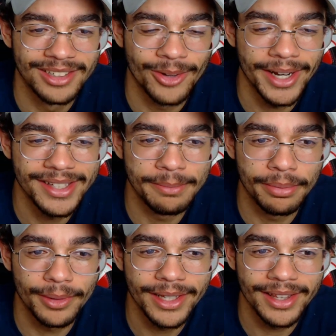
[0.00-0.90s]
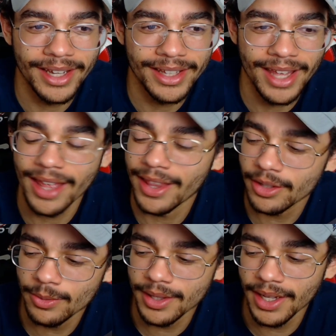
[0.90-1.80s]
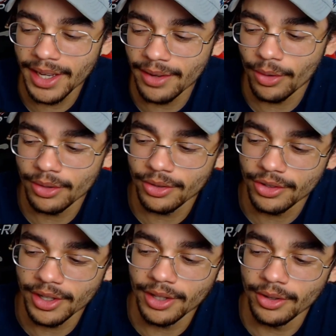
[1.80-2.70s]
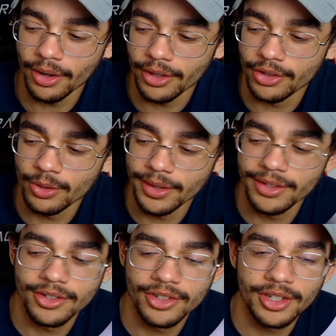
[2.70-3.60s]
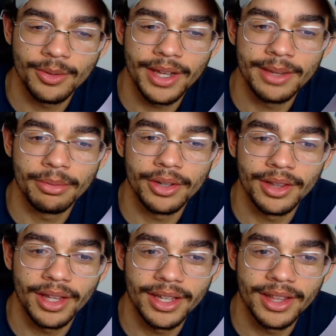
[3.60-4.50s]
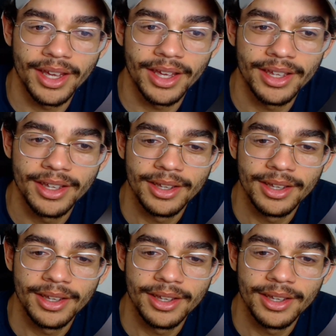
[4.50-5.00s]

Why does he breathe like that? That's one thing I never understood either on the toys and shit, why he breathed like that.